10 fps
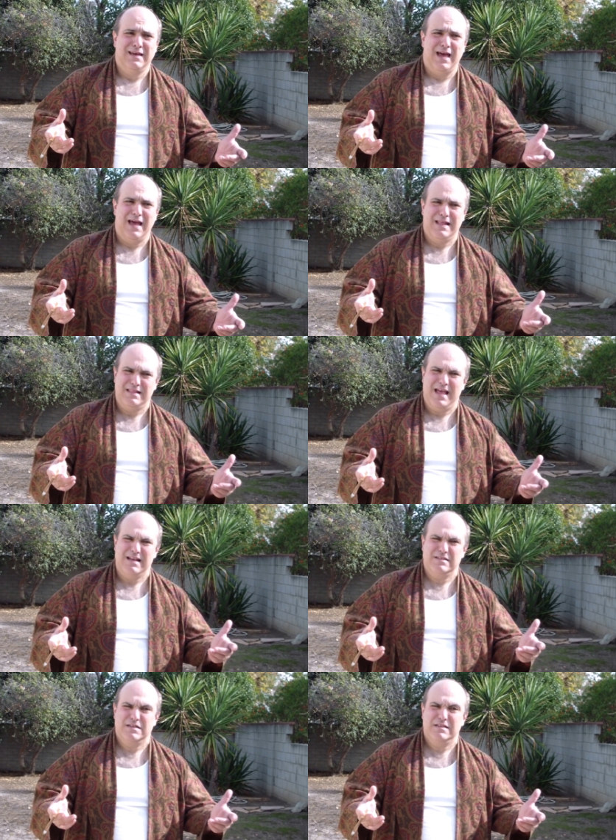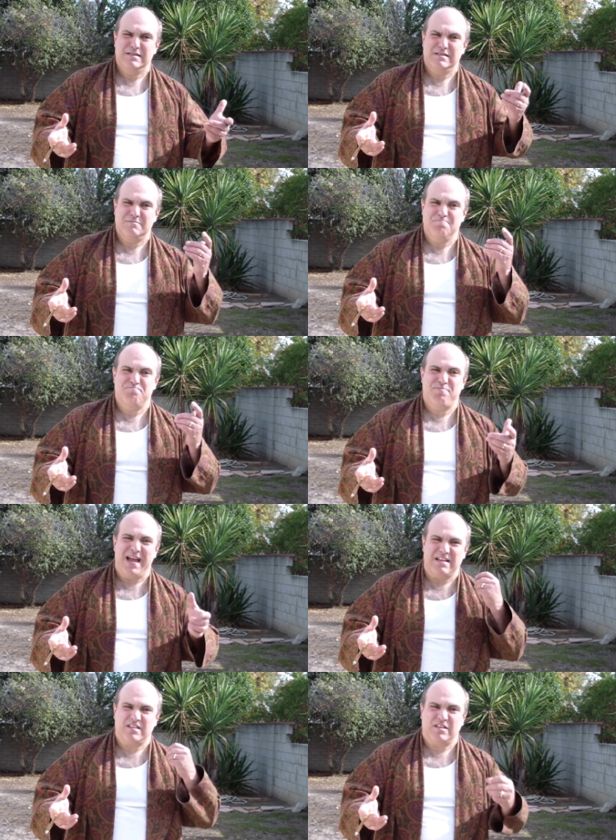And as it is
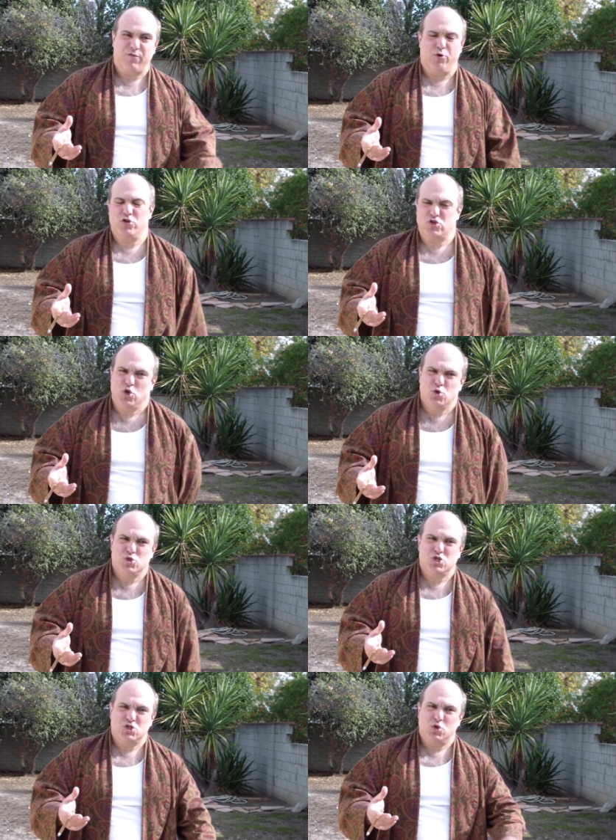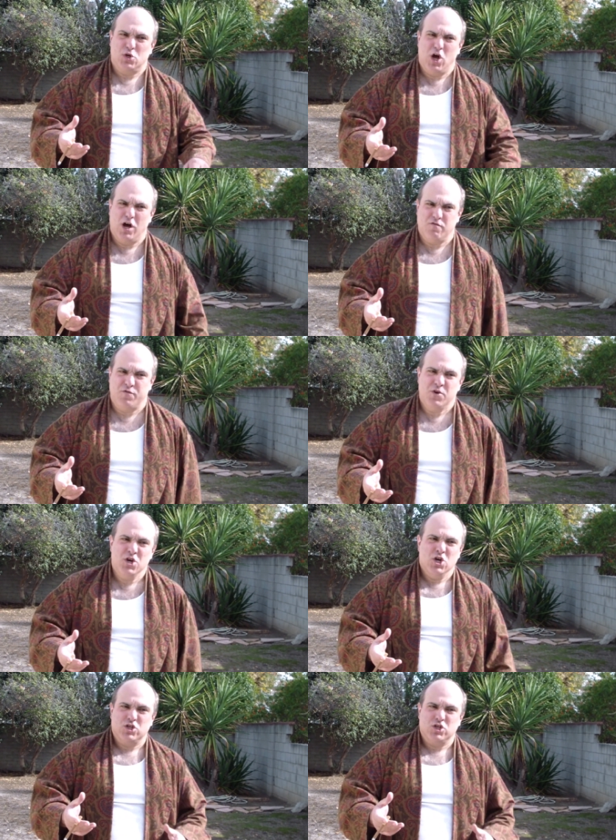base for a soldier to love,